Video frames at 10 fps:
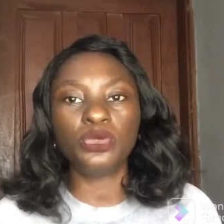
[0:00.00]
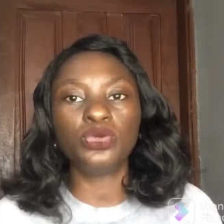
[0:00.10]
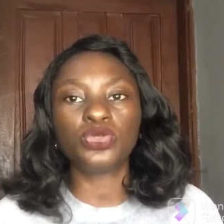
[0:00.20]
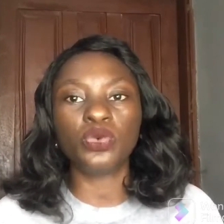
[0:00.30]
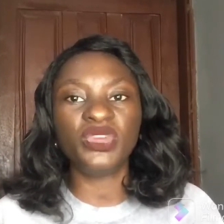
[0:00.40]

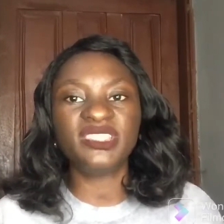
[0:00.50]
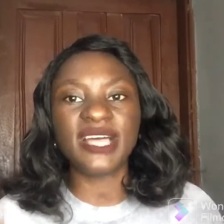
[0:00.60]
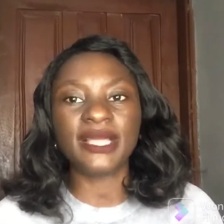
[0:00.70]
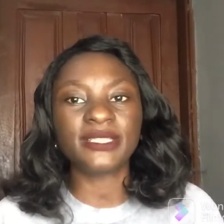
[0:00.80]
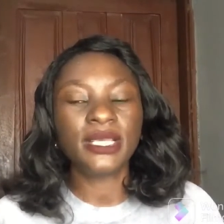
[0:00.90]
you. So with
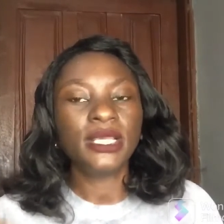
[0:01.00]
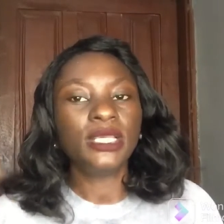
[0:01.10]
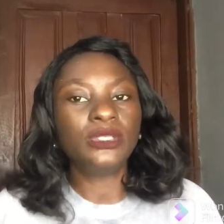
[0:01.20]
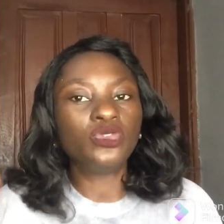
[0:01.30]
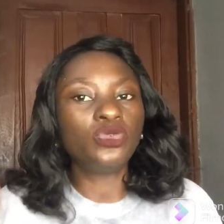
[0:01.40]
that,
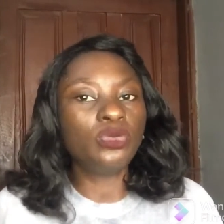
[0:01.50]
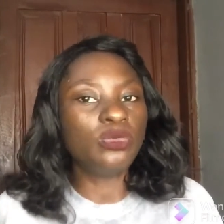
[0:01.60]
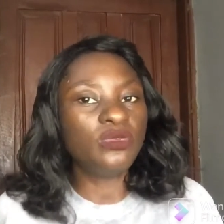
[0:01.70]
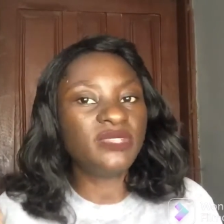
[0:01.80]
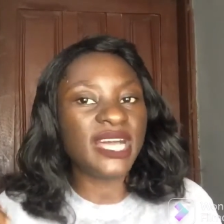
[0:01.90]
it will
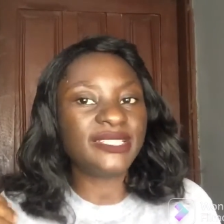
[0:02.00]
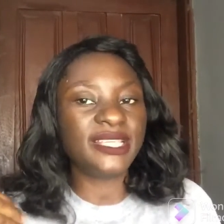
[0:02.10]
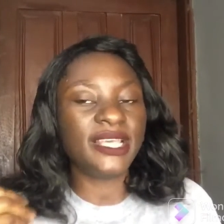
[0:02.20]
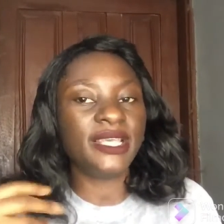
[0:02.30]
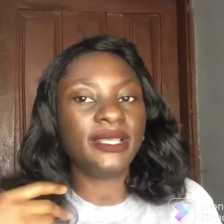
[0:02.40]
remove
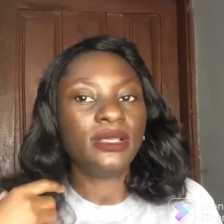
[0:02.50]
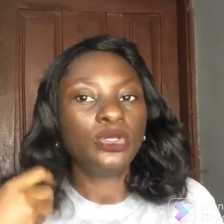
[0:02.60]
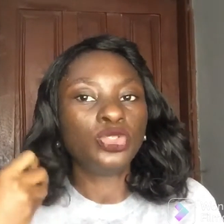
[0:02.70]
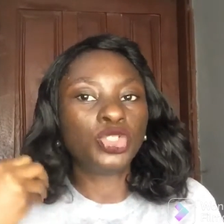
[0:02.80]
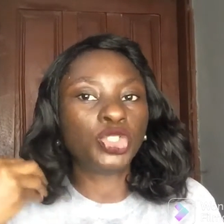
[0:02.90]
that
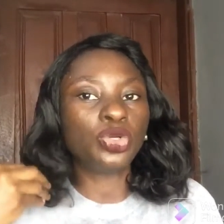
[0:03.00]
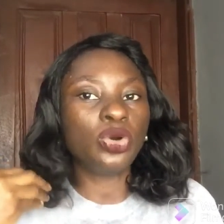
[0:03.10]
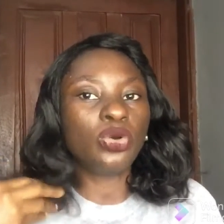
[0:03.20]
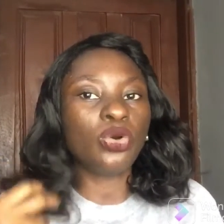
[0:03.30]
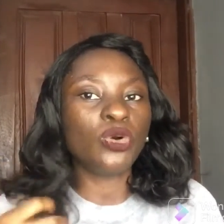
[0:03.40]

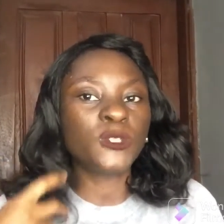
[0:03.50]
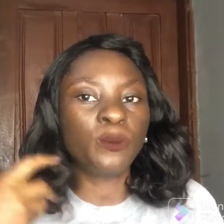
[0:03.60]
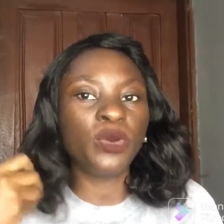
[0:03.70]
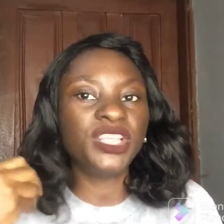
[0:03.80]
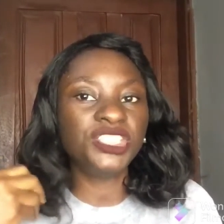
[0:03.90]
strong or
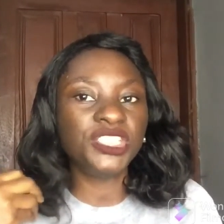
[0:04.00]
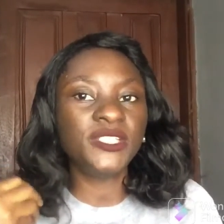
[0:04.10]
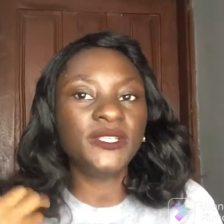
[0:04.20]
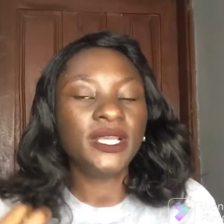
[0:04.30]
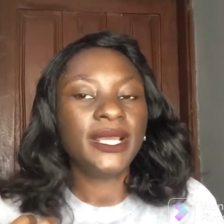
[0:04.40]

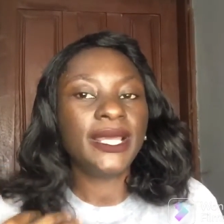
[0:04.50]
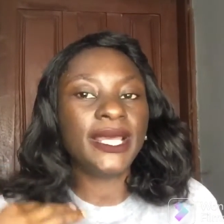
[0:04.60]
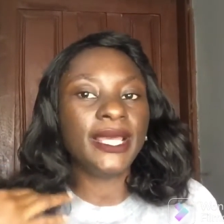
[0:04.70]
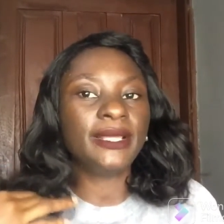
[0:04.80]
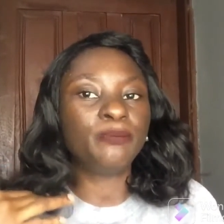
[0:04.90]
spongy
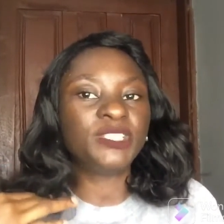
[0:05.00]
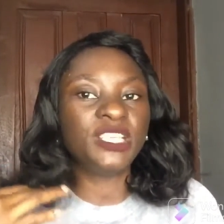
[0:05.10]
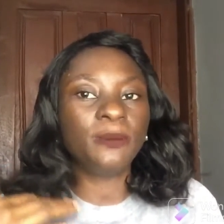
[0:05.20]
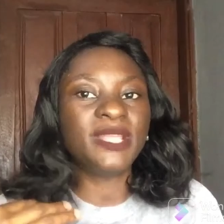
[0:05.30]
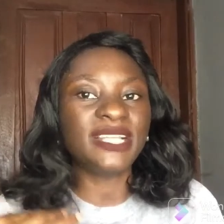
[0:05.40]

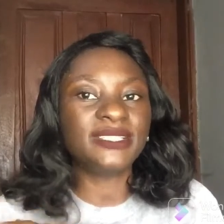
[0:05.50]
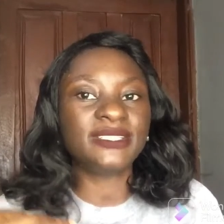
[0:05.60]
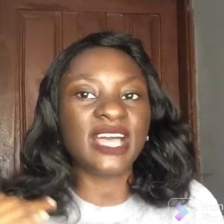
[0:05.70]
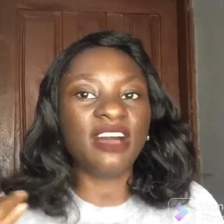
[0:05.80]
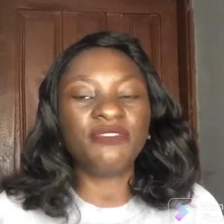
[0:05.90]
tip that
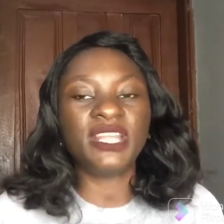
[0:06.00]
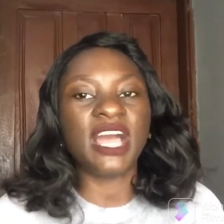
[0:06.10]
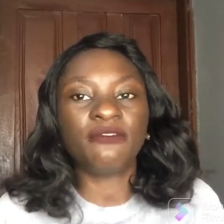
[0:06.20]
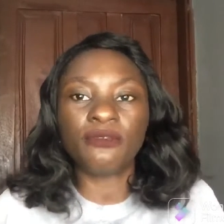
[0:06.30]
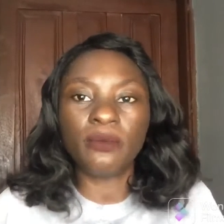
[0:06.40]
is having,
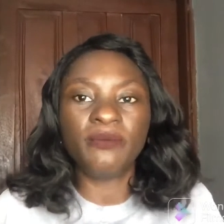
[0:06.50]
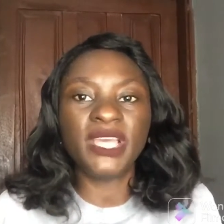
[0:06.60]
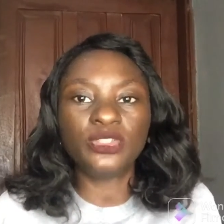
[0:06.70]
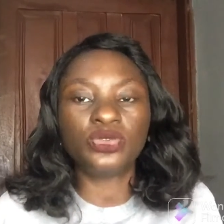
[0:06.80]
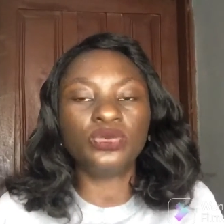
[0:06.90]
and from
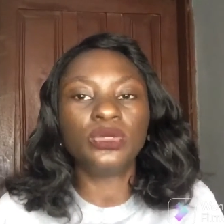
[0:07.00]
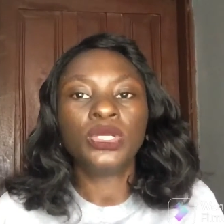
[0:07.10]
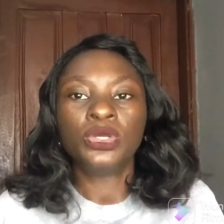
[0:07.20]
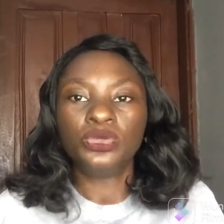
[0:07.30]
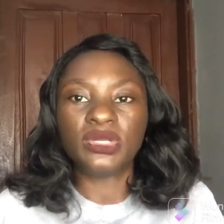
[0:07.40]
there too
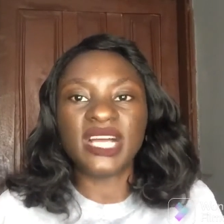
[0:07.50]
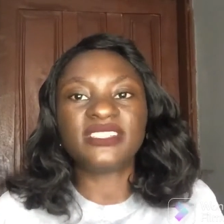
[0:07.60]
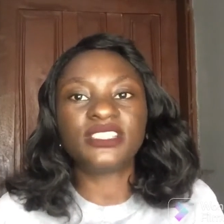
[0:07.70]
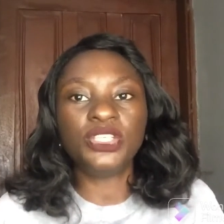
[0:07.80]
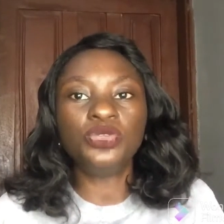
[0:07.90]
you
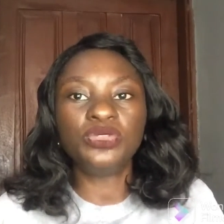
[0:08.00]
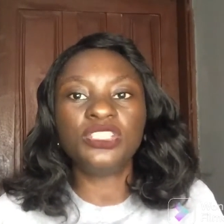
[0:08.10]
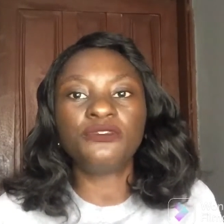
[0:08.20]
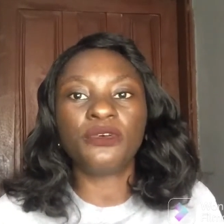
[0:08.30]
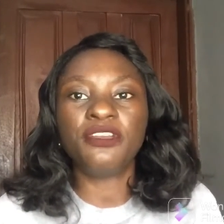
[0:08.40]
can still
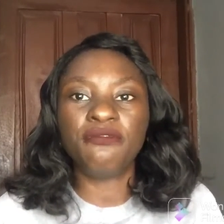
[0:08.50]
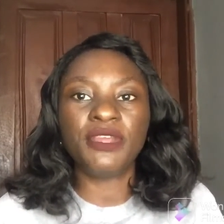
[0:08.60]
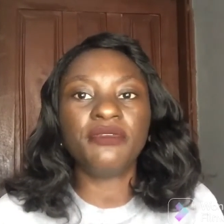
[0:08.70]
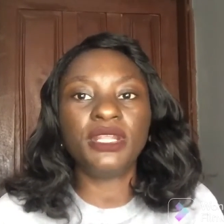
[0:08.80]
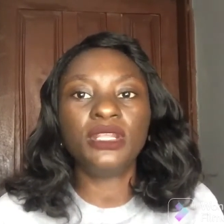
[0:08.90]
use it for a
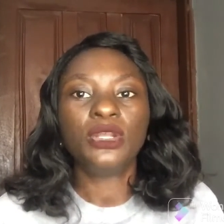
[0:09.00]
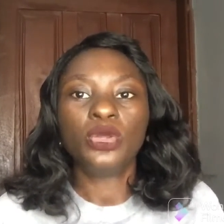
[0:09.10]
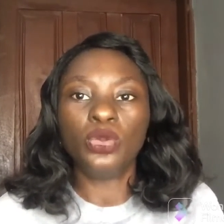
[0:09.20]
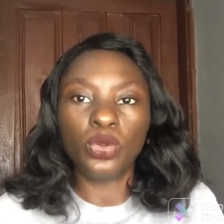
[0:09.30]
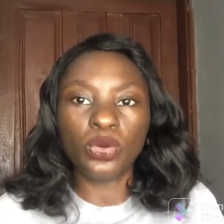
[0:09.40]
very
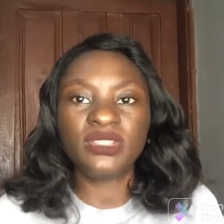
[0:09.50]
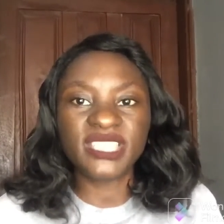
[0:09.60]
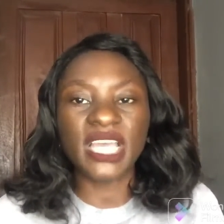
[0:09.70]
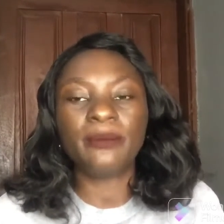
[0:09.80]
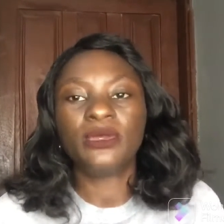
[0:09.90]
long
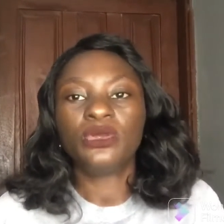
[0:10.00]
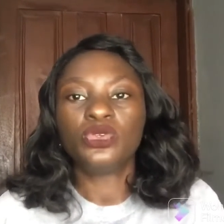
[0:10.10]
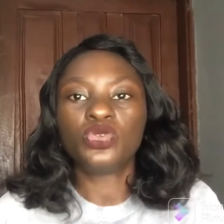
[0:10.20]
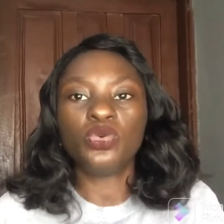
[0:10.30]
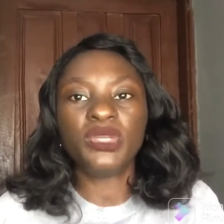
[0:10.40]
time.
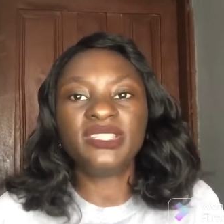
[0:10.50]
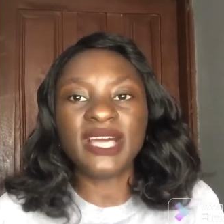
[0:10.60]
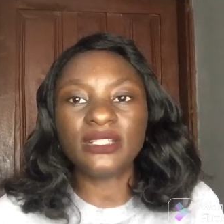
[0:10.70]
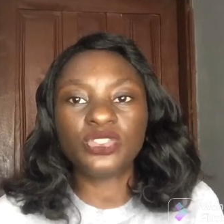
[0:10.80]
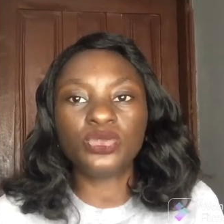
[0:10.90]
So with
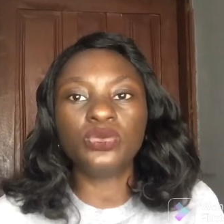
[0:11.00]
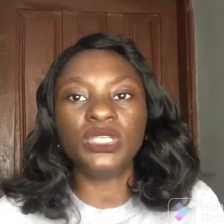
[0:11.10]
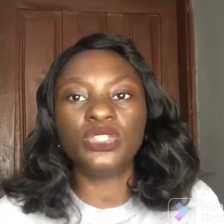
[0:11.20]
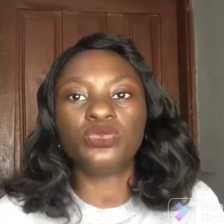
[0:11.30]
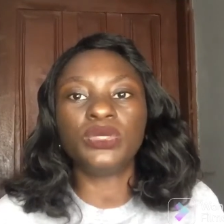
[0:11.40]
that
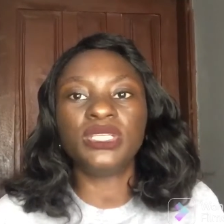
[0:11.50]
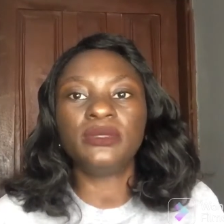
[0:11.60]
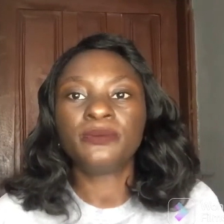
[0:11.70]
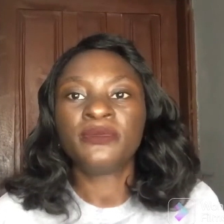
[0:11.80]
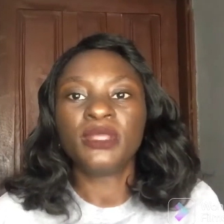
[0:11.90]
too, it
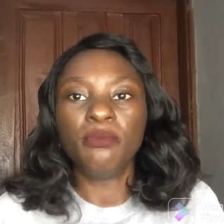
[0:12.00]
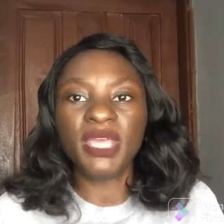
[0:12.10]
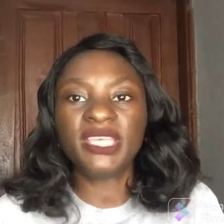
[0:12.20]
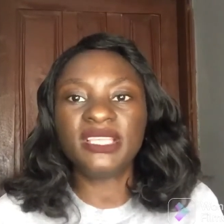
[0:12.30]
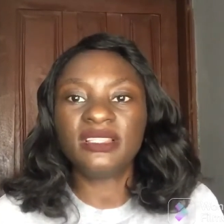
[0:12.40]
will
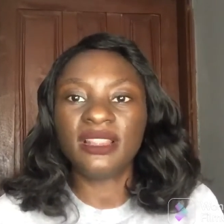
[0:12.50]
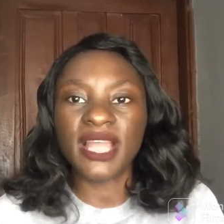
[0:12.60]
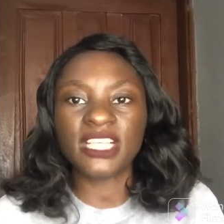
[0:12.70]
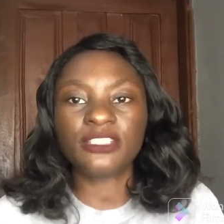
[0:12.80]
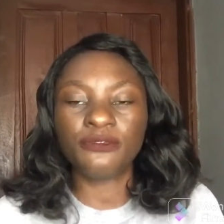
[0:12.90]
make it
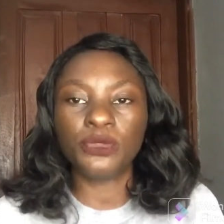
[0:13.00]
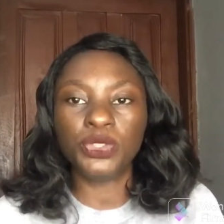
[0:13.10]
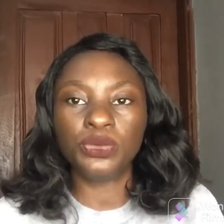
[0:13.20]
last for